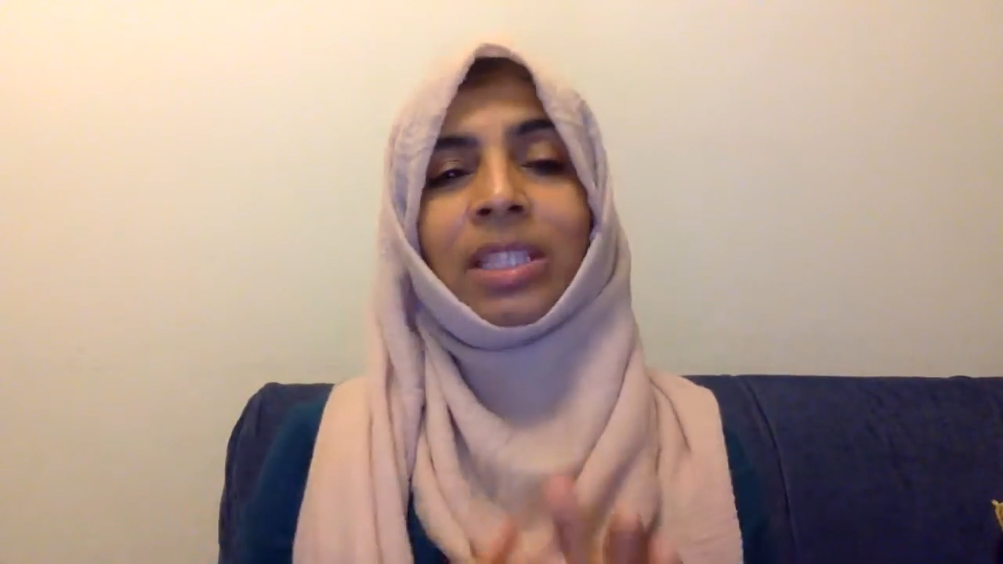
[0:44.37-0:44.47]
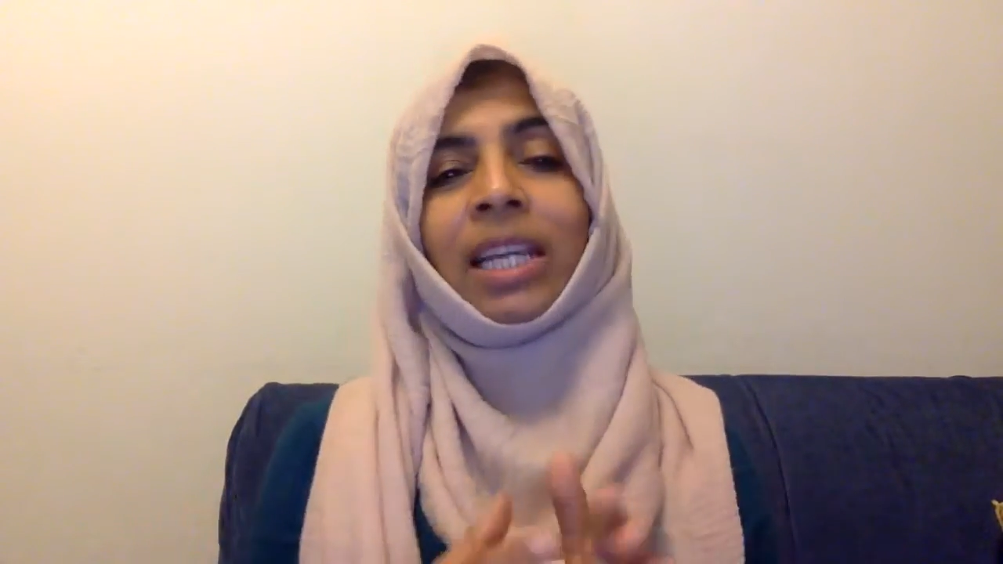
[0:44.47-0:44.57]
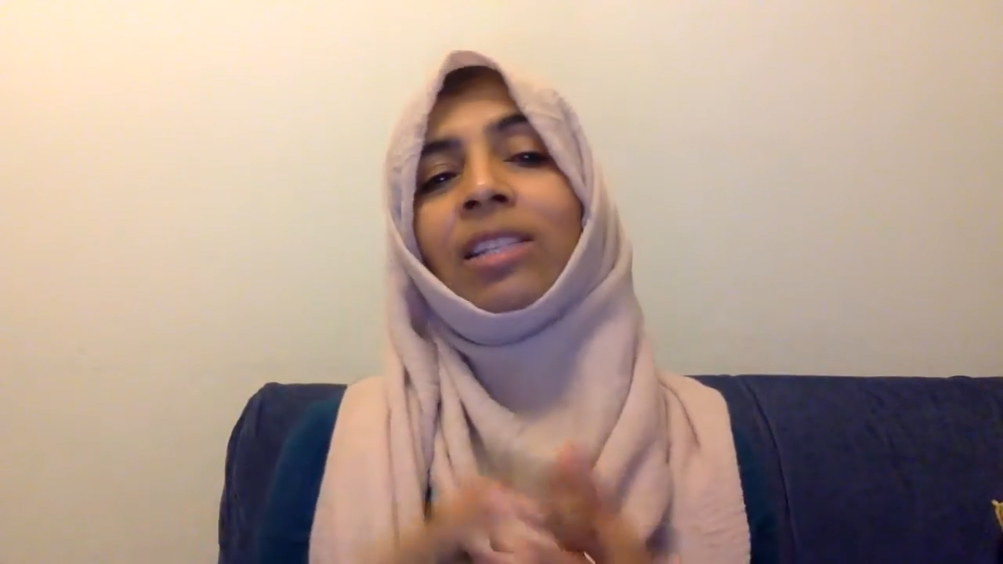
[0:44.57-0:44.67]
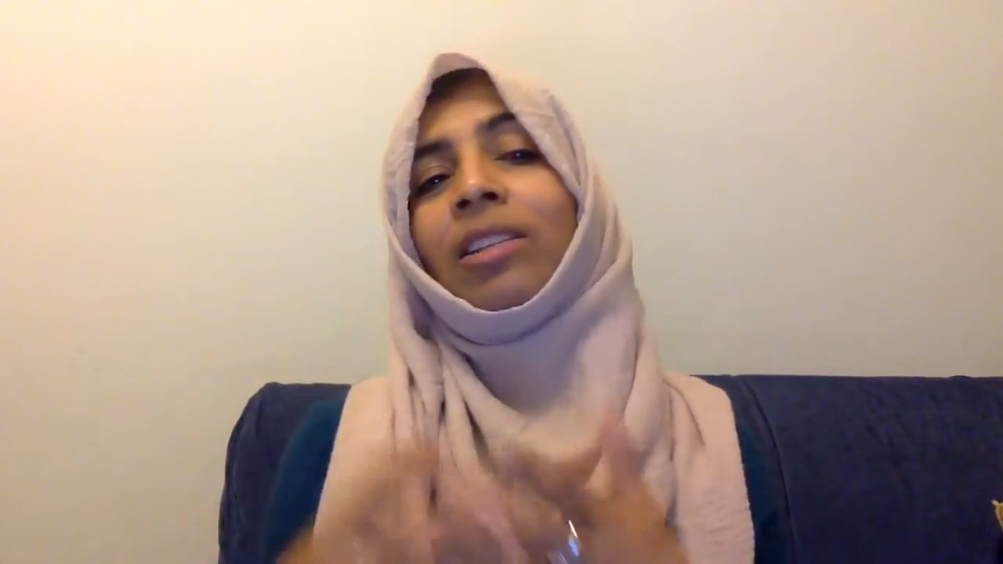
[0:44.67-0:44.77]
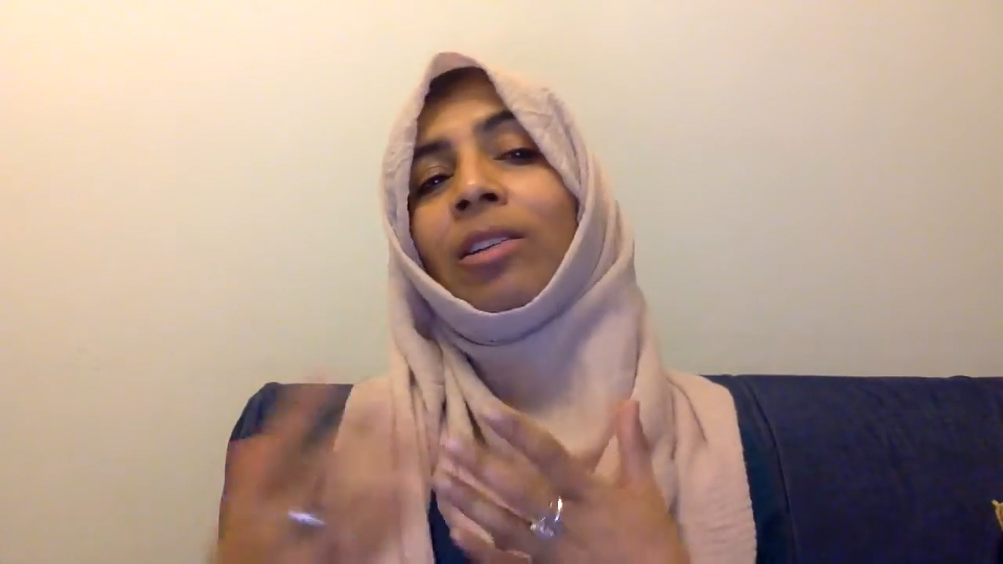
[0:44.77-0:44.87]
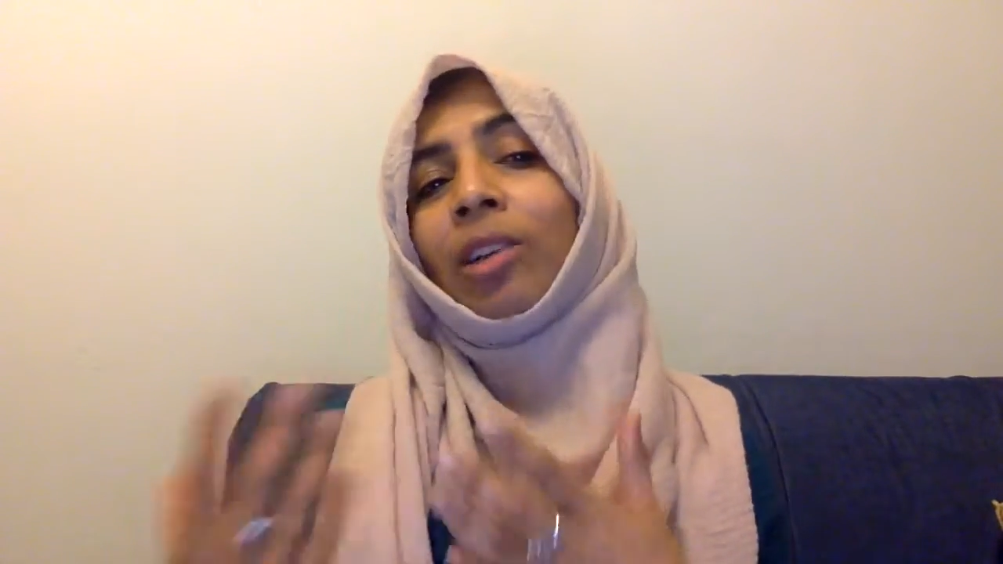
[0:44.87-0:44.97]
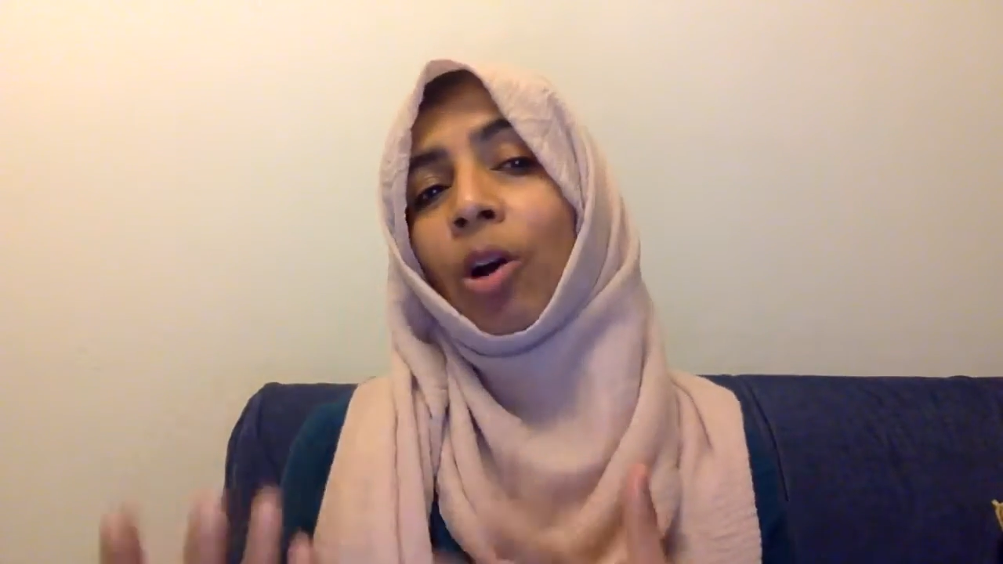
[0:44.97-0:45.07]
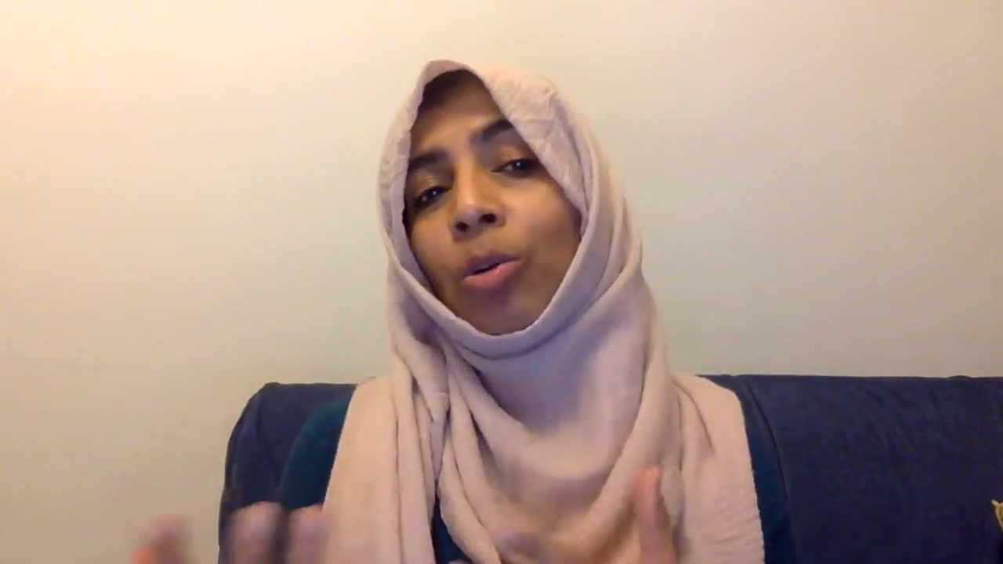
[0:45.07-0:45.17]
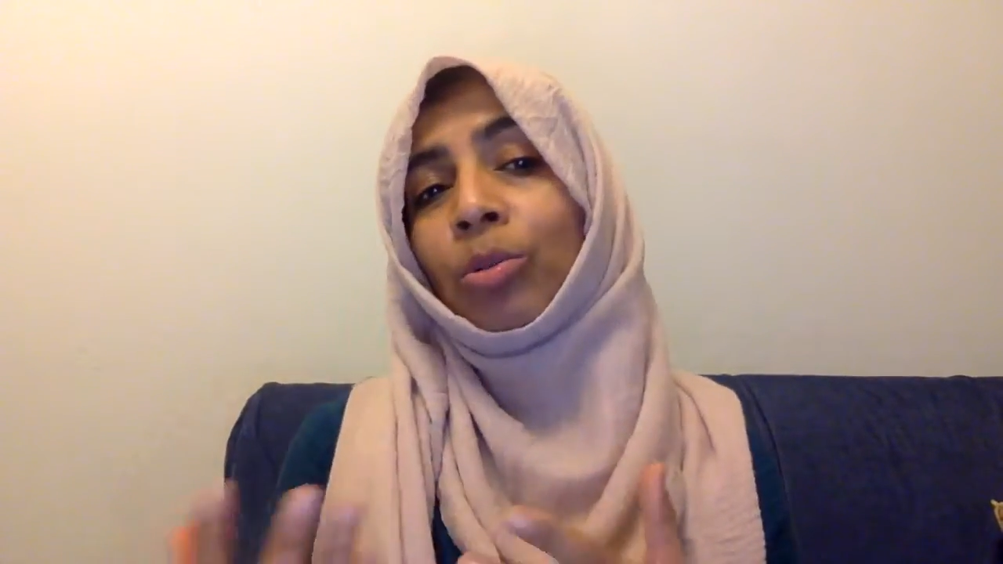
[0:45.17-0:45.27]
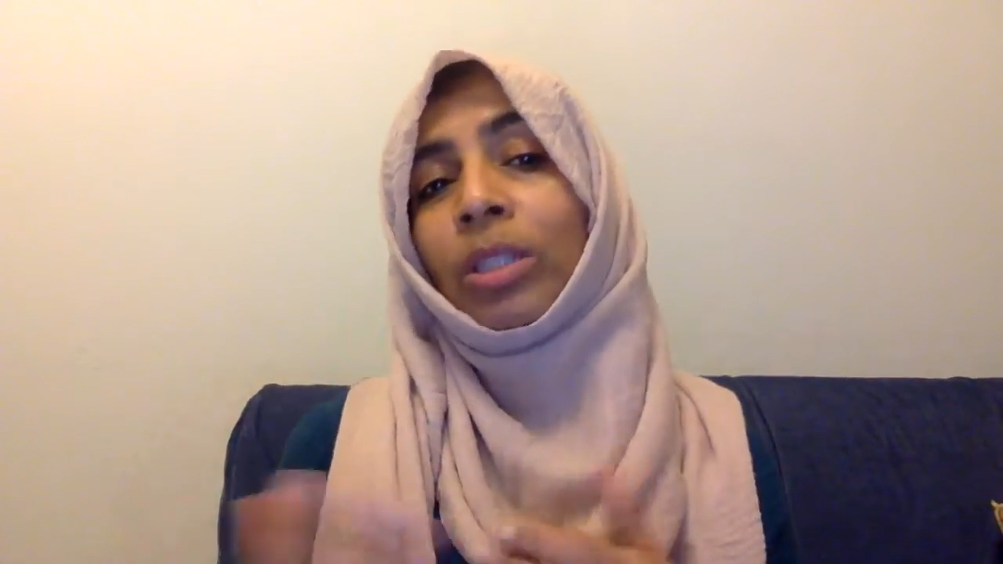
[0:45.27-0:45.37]
tend to look
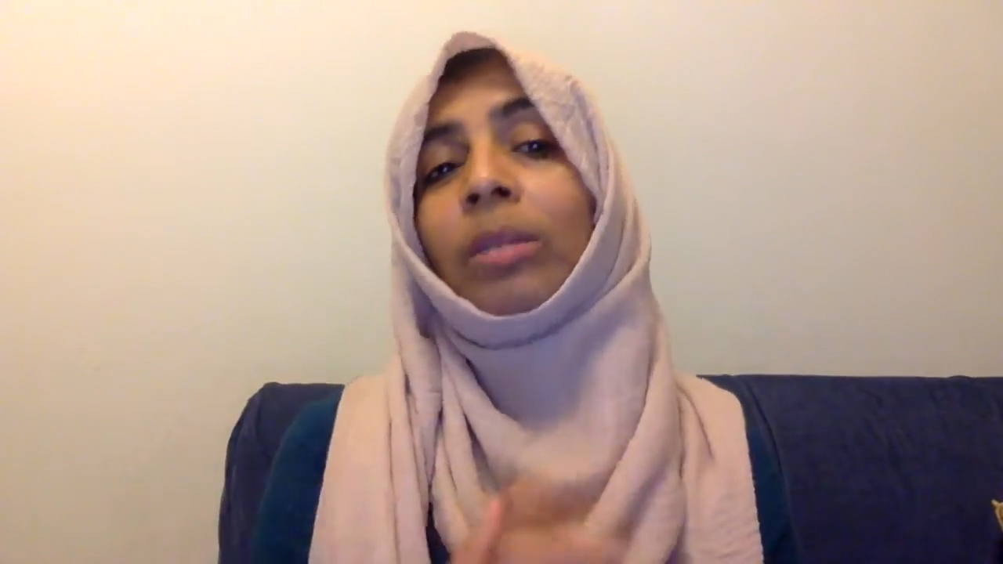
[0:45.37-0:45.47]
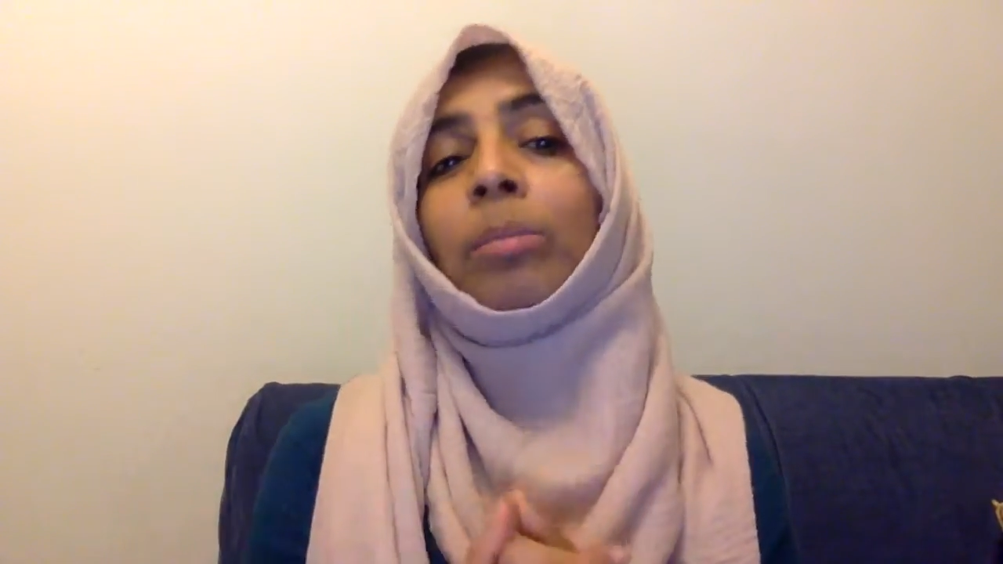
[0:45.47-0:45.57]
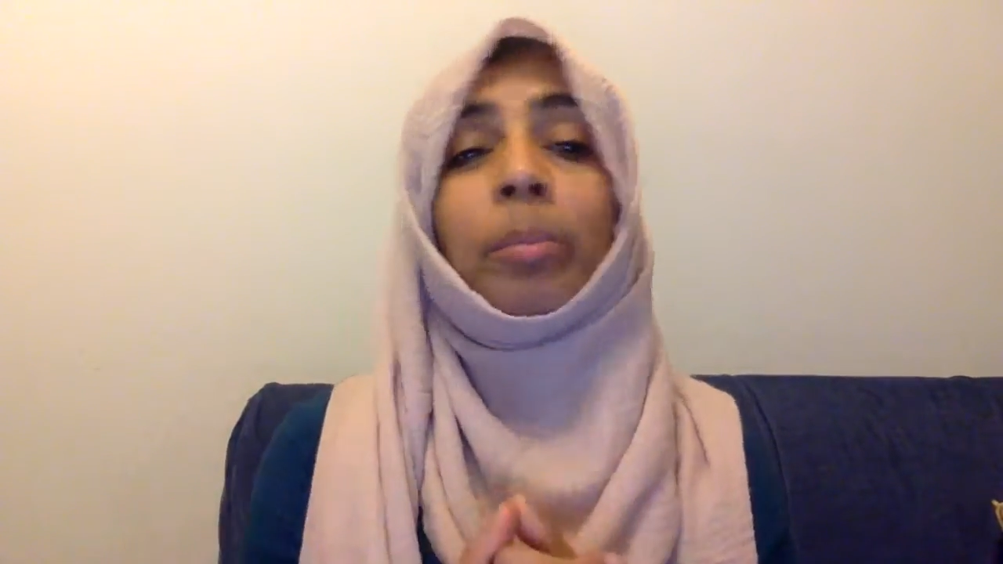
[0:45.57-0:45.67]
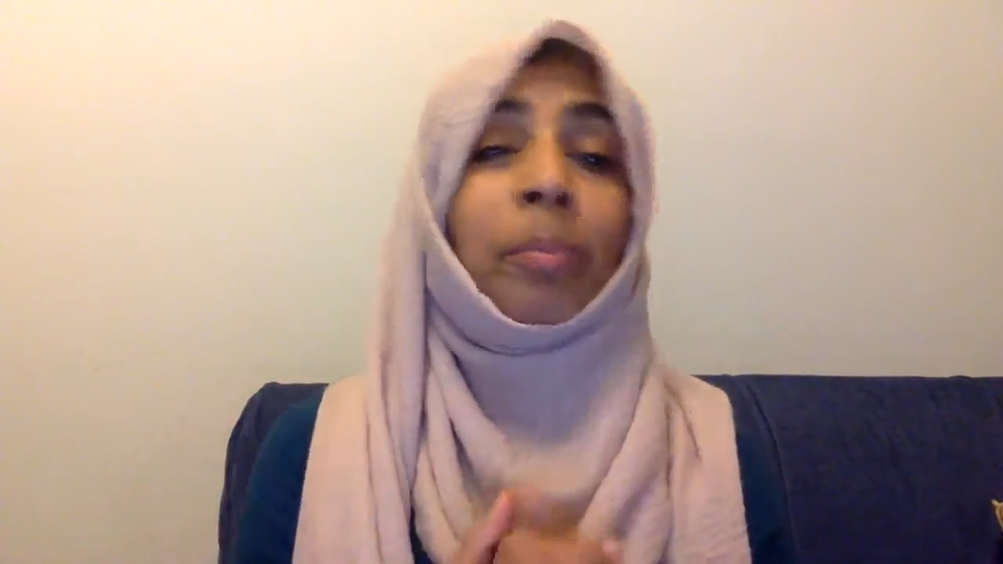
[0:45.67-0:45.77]
older